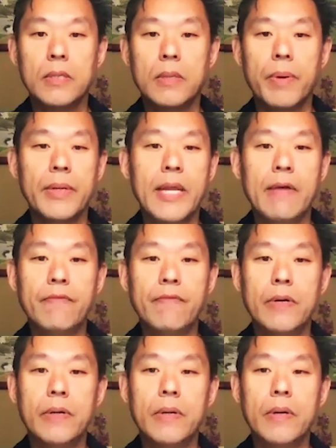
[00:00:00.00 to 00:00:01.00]
but
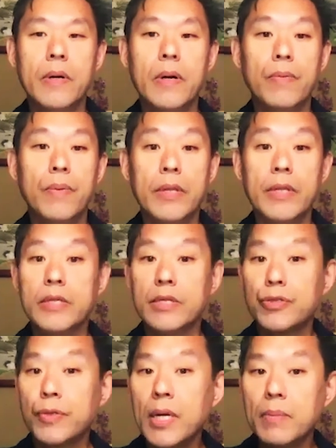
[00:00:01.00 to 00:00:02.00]
never really the
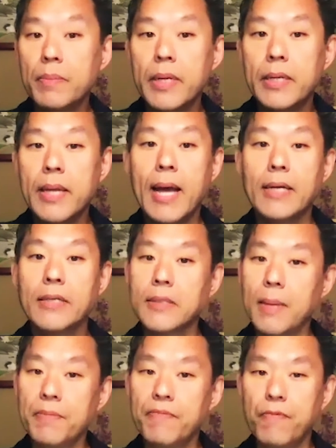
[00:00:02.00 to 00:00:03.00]
treatment
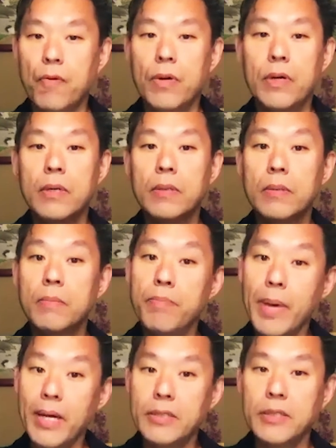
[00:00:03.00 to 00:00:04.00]
except for
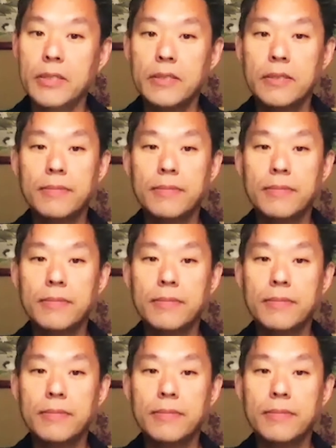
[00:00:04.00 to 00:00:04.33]
medicines.